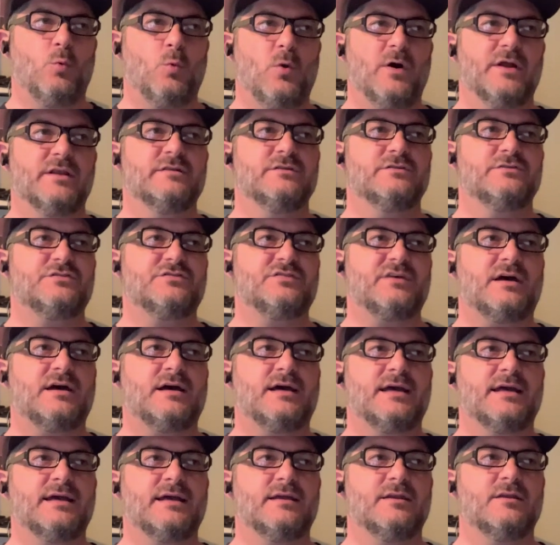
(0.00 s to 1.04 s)
one
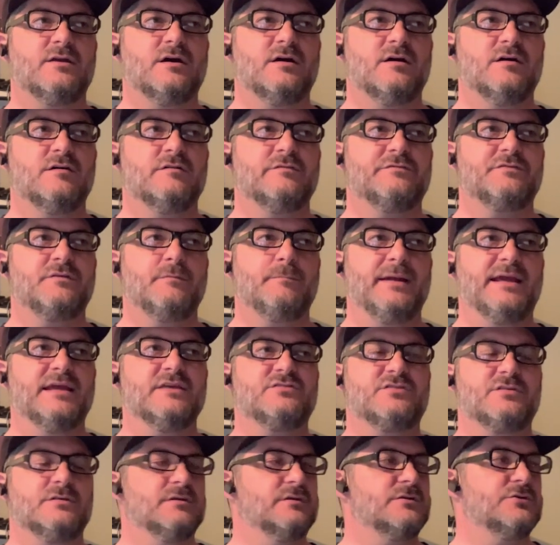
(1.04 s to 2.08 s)
side of the
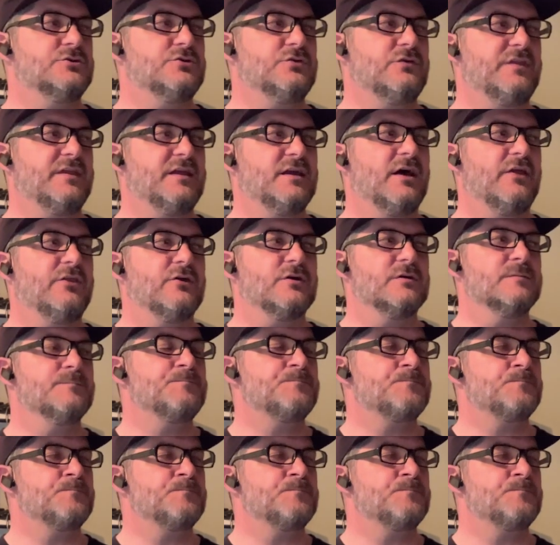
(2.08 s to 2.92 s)
basin to the other.